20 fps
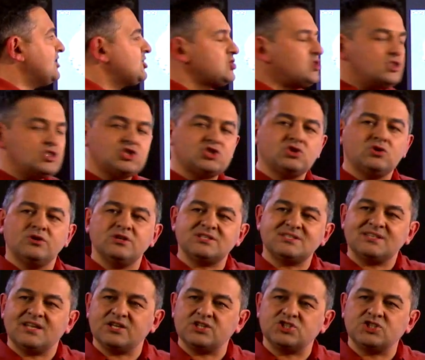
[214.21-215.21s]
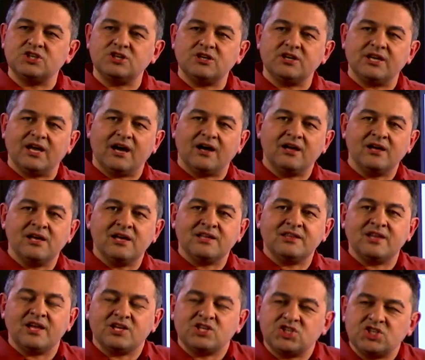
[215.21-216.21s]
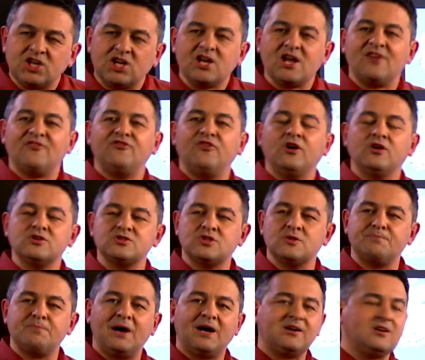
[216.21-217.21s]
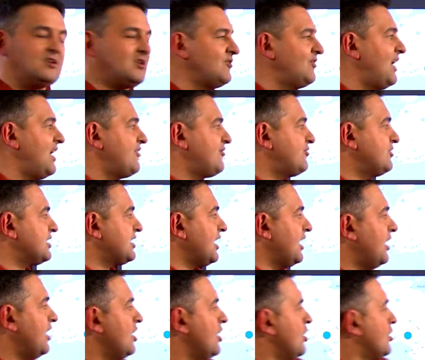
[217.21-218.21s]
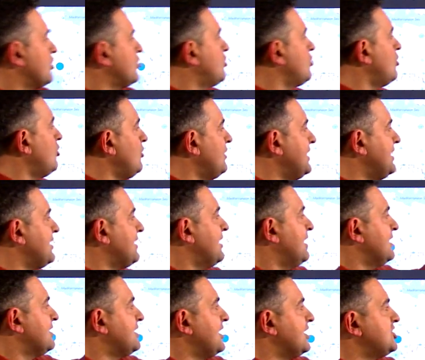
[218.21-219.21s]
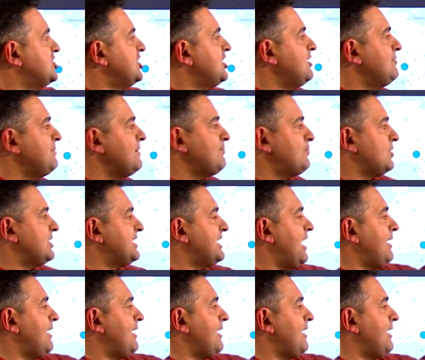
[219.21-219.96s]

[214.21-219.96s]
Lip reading: and just show us Nigeria. Nigeria follows the pattern of Africa, growing their GDP per